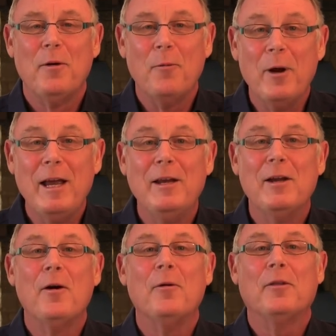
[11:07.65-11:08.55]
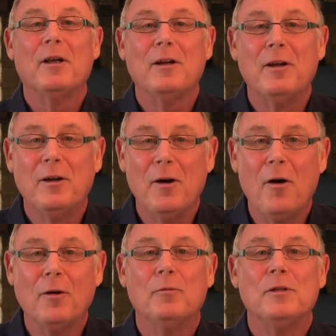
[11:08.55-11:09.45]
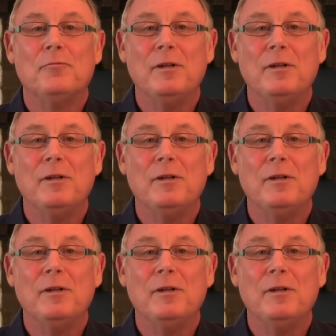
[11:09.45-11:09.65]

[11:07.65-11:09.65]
we know that God was